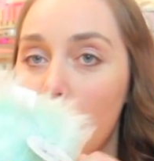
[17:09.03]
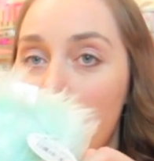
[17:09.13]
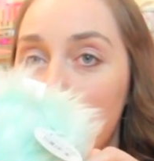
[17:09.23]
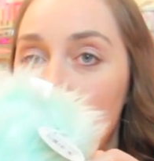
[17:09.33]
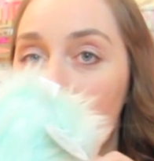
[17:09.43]
the
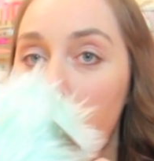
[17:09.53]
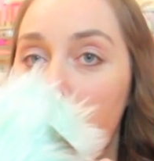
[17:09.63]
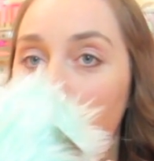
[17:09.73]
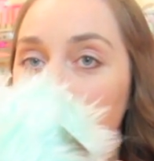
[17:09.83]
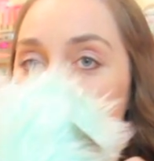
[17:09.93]
one for
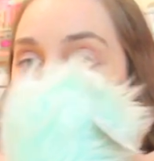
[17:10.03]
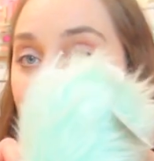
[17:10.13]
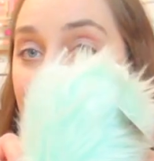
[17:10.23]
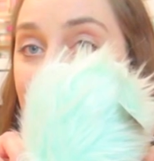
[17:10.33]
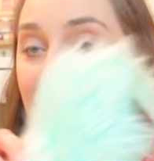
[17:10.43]
about two
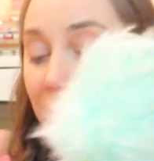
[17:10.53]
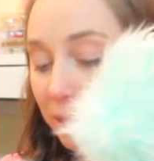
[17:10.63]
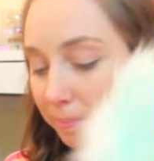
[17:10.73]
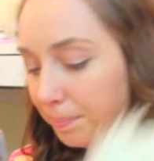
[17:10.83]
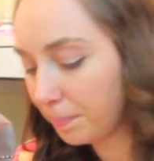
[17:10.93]
weeks.